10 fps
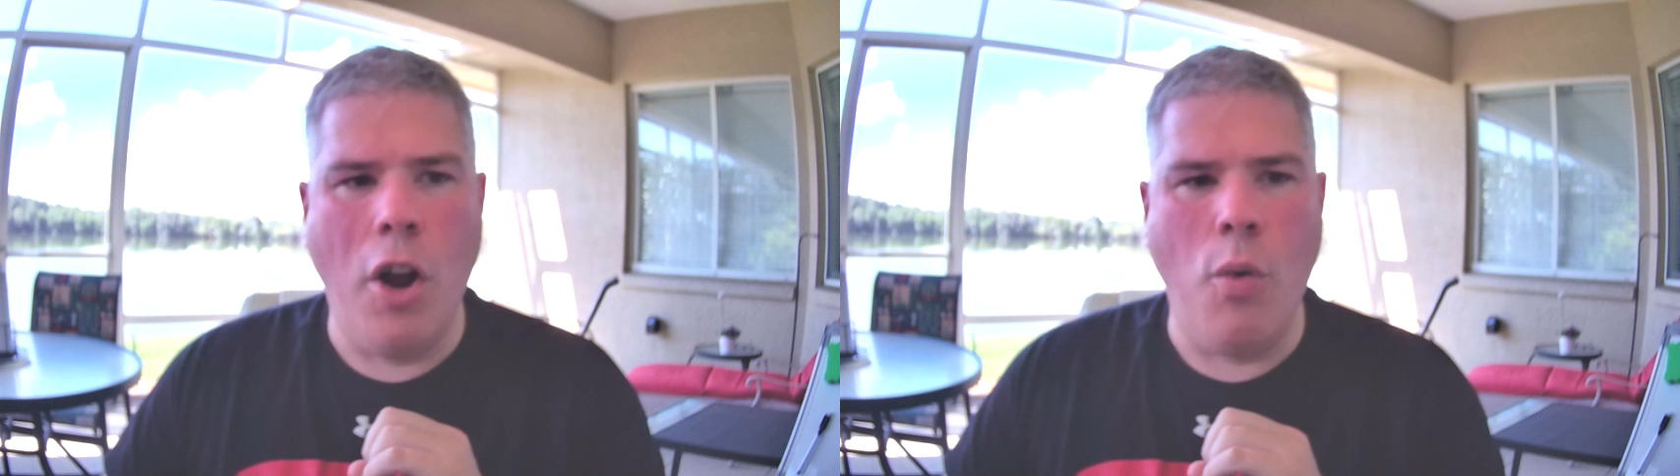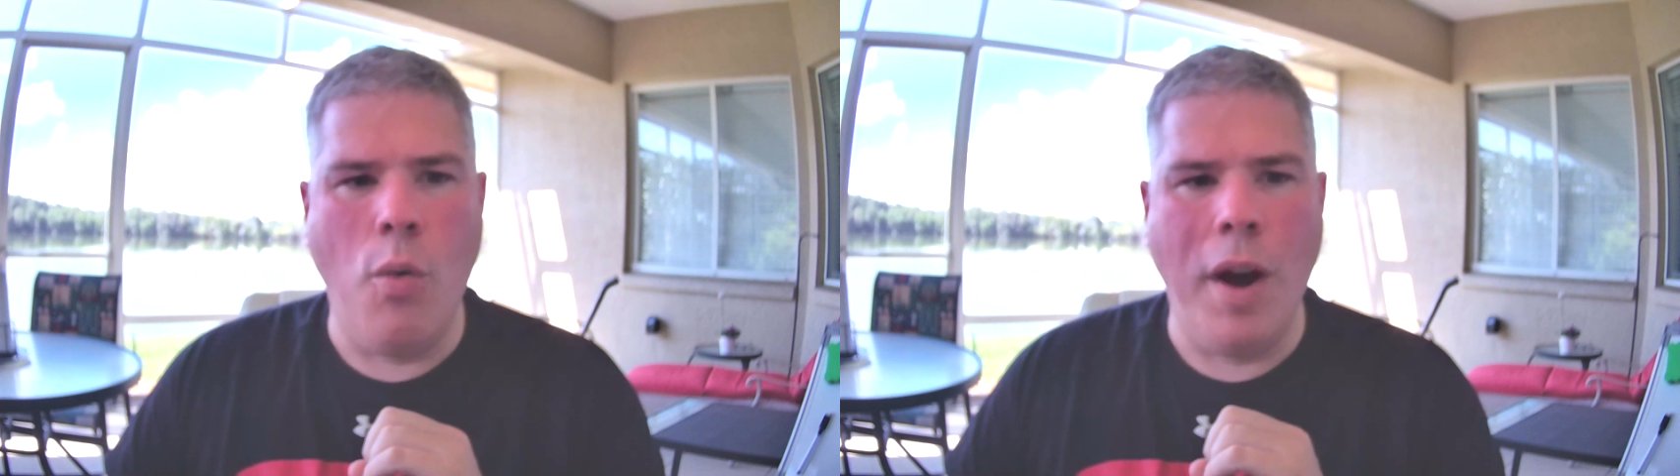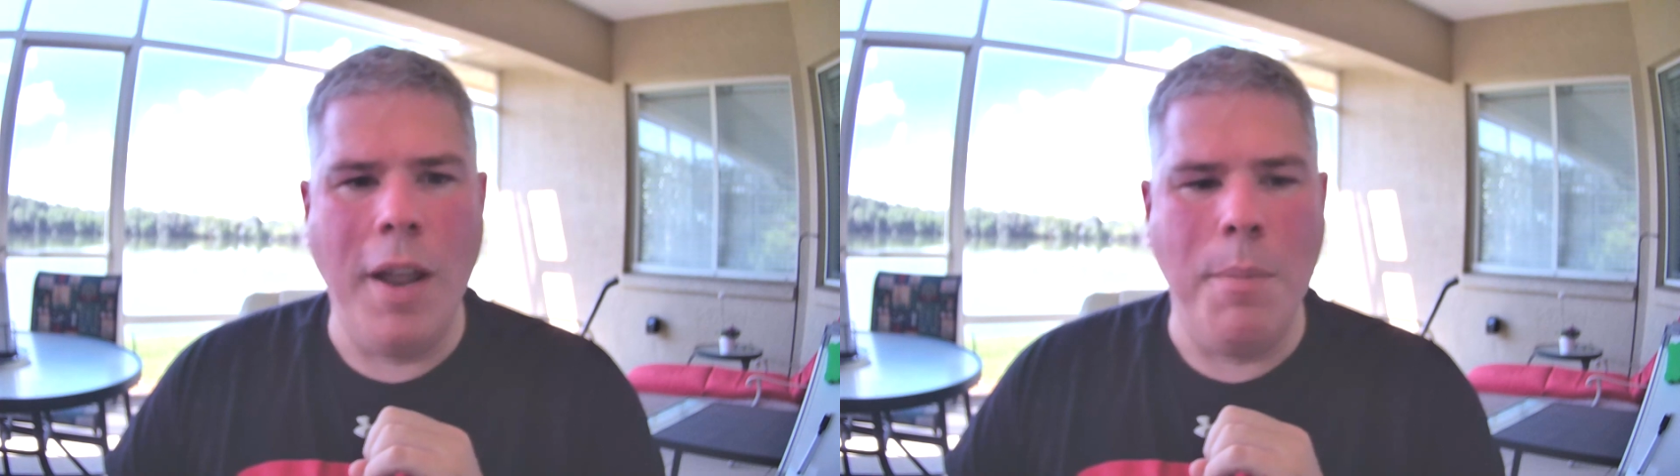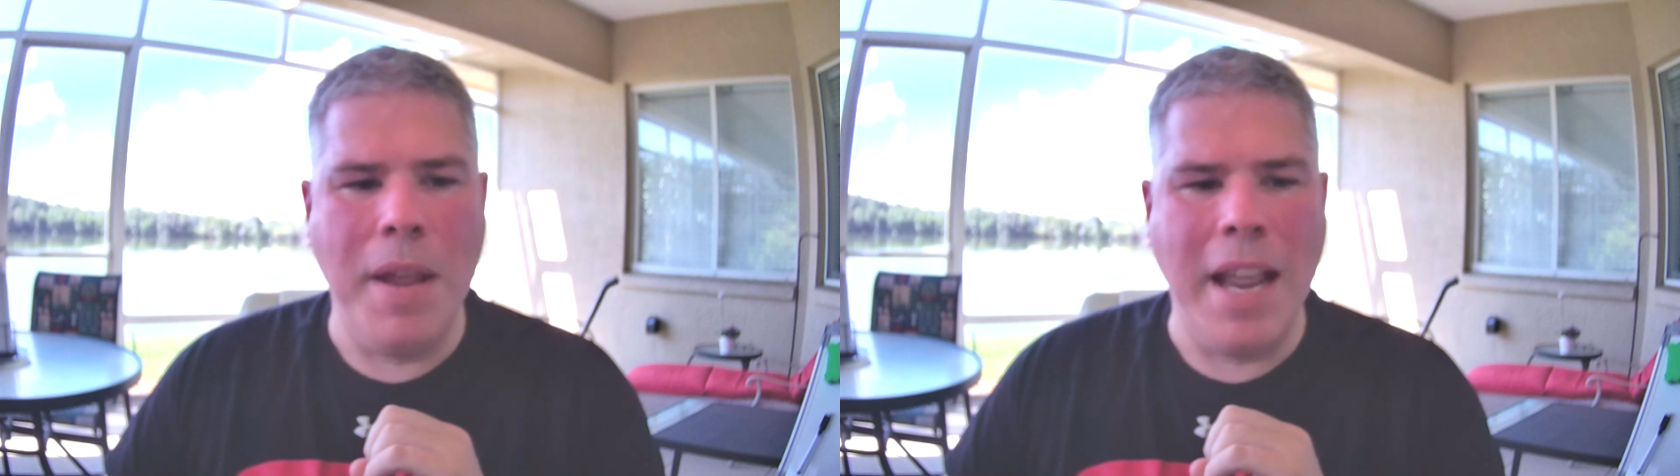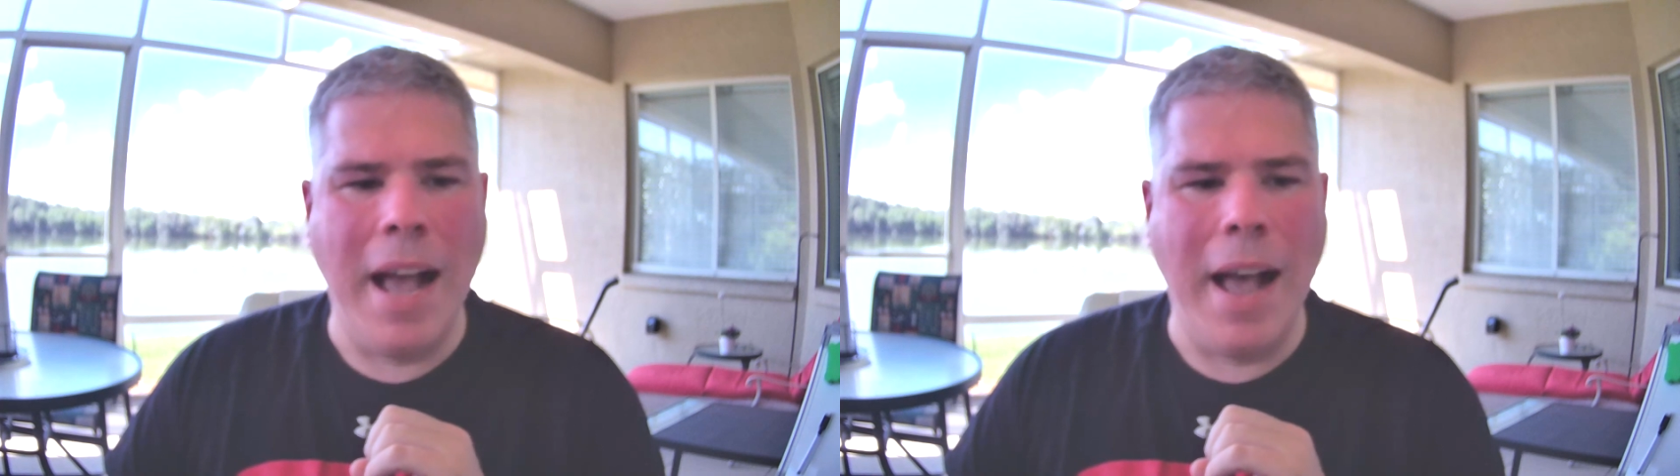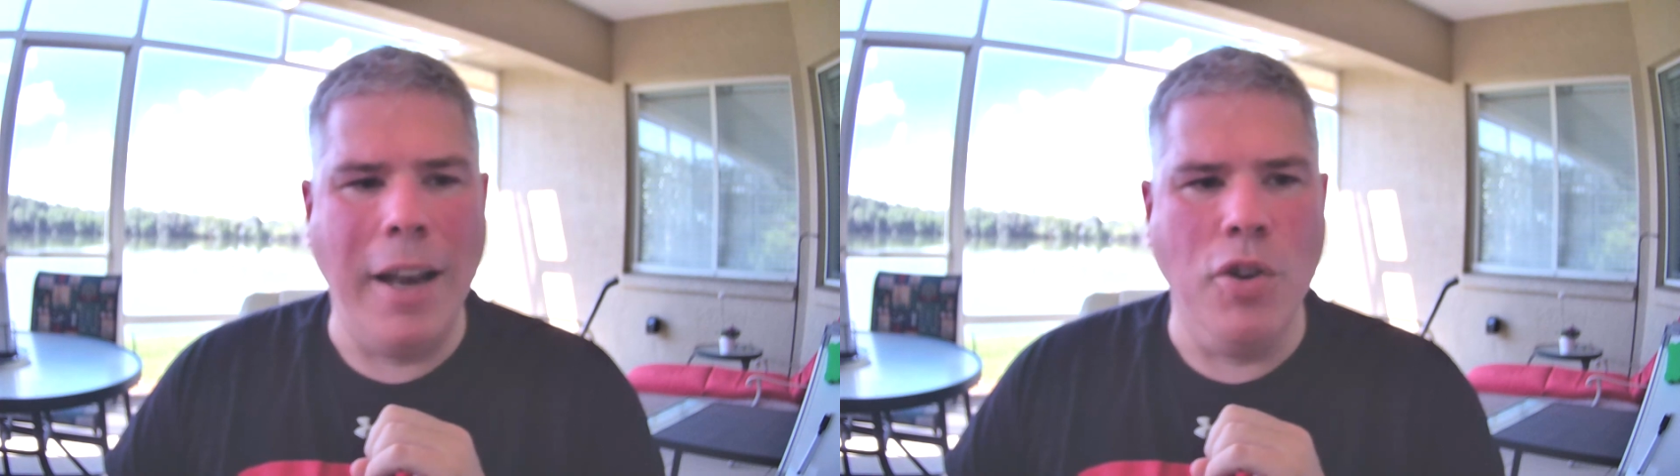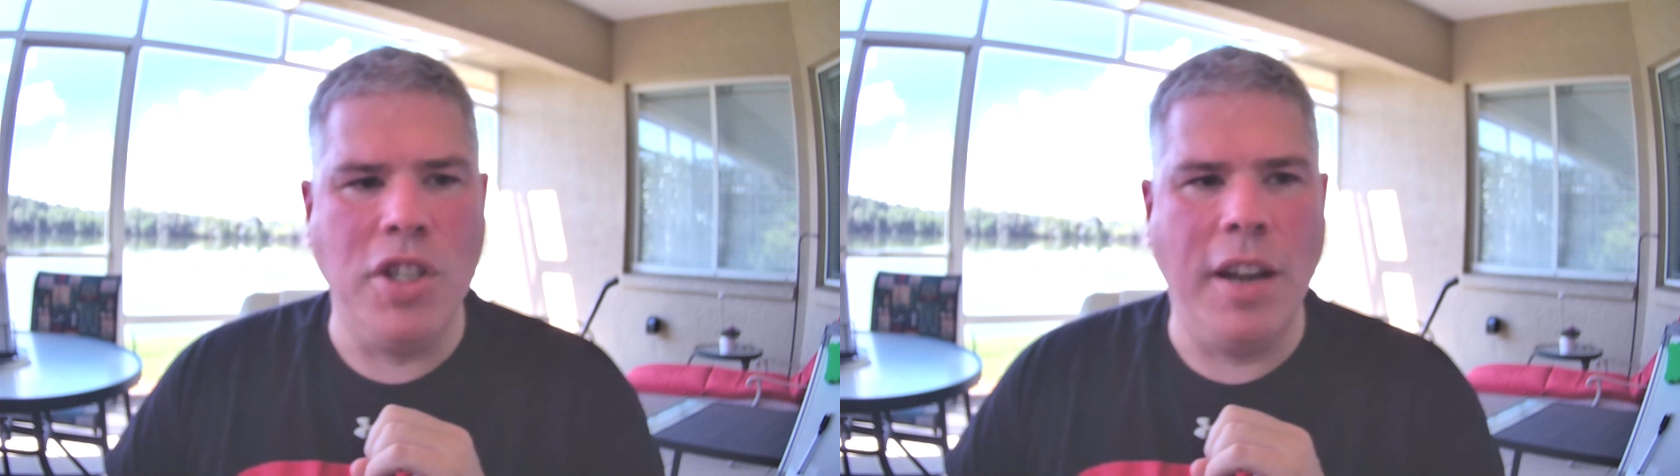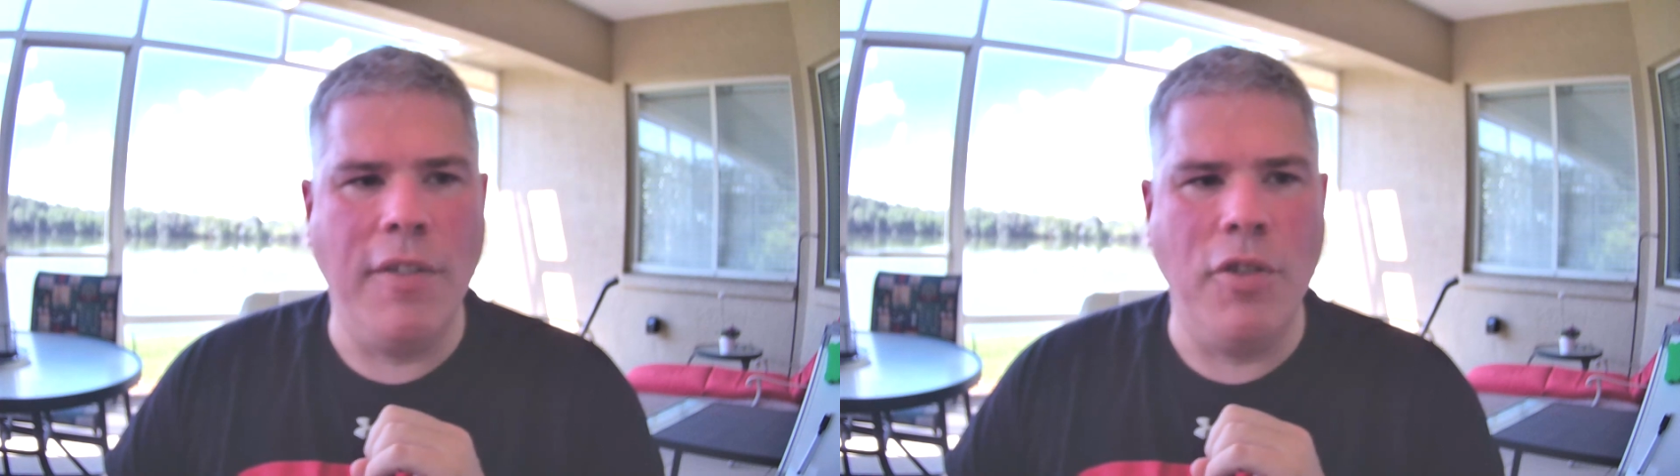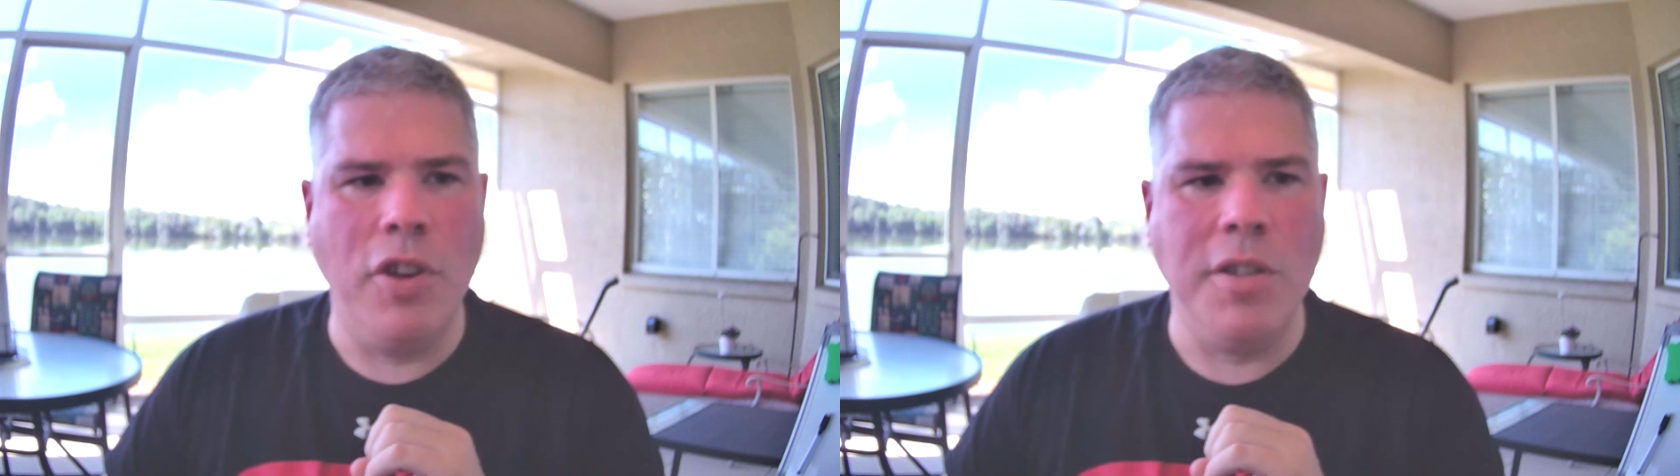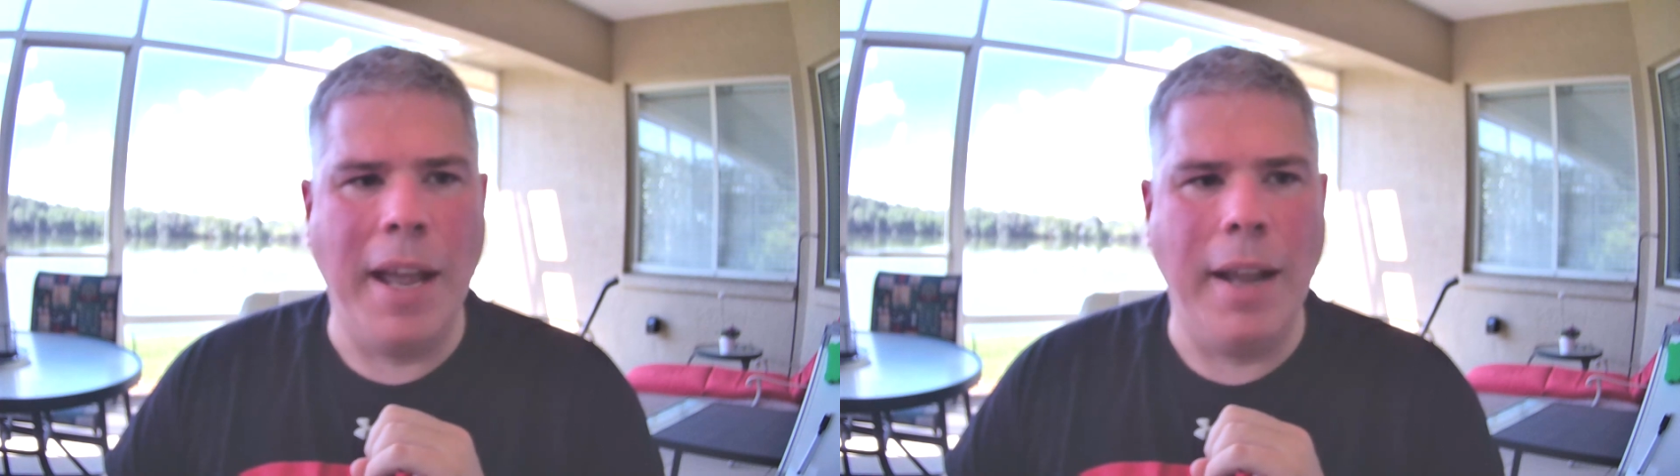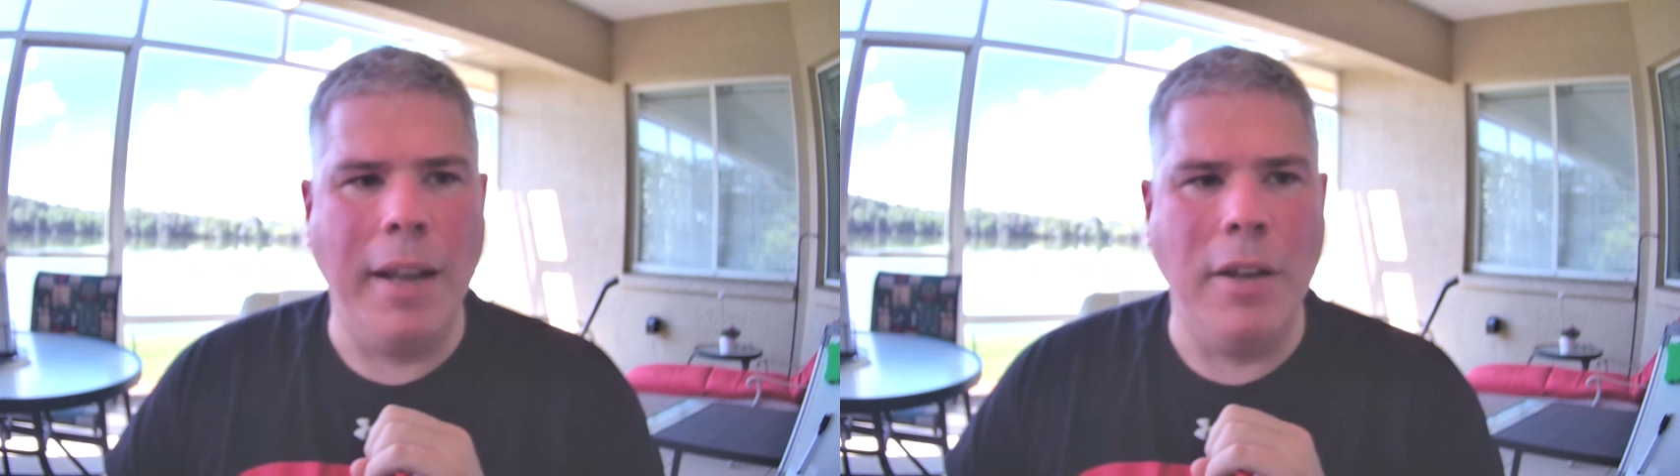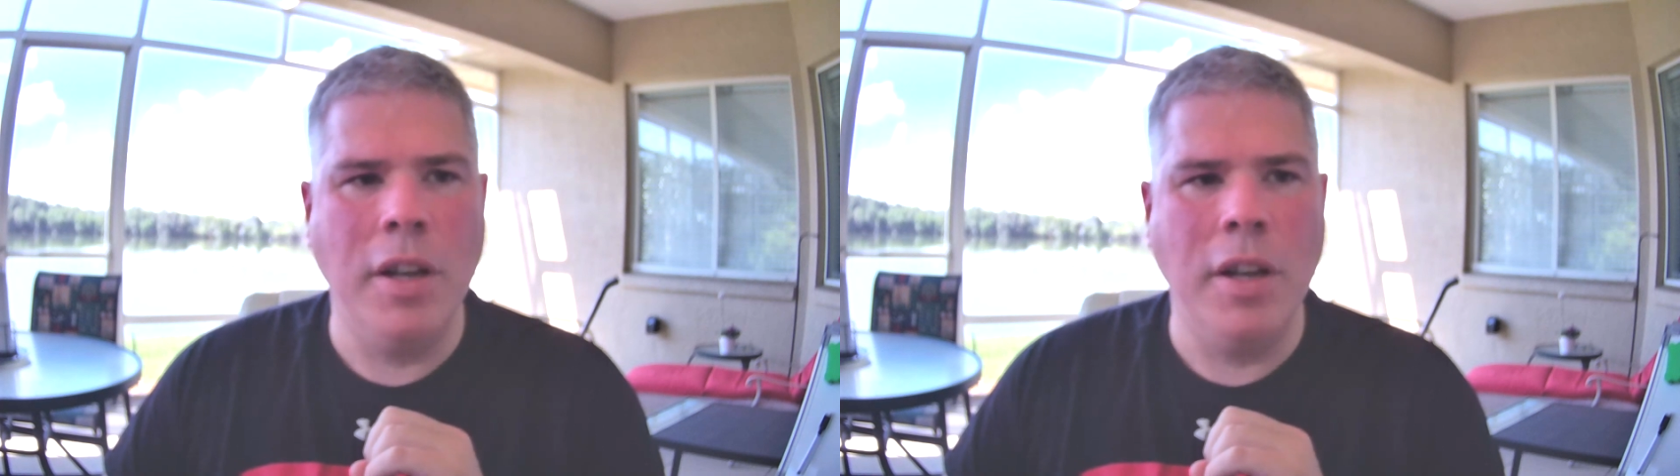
way beyond your severance package.